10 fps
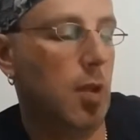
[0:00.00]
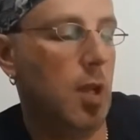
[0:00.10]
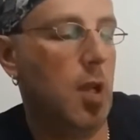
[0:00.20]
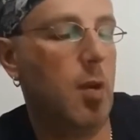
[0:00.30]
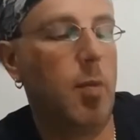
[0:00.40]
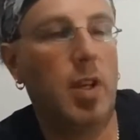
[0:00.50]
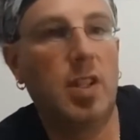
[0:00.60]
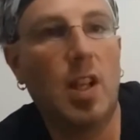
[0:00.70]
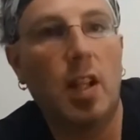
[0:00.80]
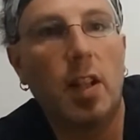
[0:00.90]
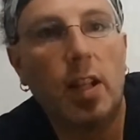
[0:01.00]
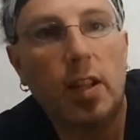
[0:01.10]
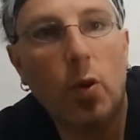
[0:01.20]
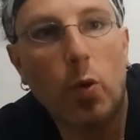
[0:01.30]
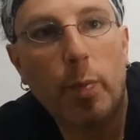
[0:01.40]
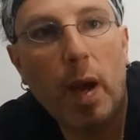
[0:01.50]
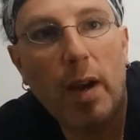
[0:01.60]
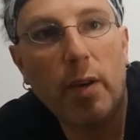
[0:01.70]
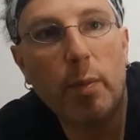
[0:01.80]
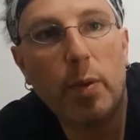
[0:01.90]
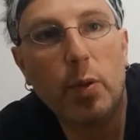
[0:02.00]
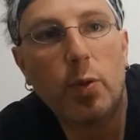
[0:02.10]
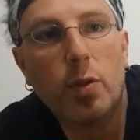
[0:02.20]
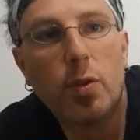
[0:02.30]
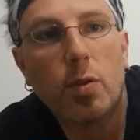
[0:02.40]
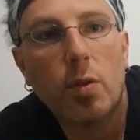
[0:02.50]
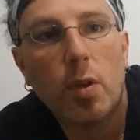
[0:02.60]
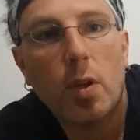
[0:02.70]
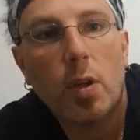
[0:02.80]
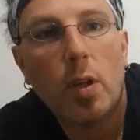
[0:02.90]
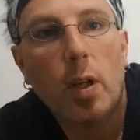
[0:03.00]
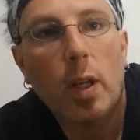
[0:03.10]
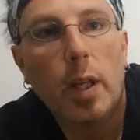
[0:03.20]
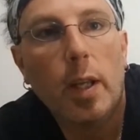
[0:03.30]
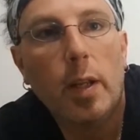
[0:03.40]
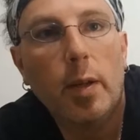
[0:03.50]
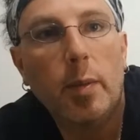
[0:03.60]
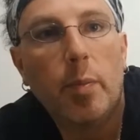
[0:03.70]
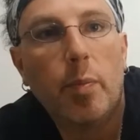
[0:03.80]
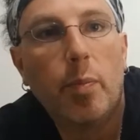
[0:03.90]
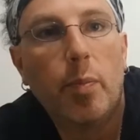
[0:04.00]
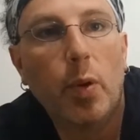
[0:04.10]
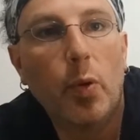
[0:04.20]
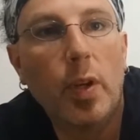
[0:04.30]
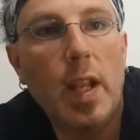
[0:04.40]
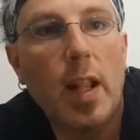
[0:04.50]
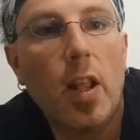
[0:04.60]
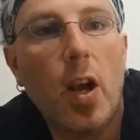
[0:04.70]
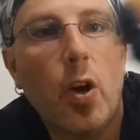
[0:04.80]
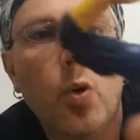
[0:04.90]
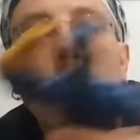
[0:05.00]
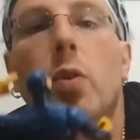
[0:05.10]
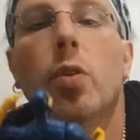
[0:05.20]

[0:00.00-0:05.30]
But he's got like the old pirate boots and blue and yellow.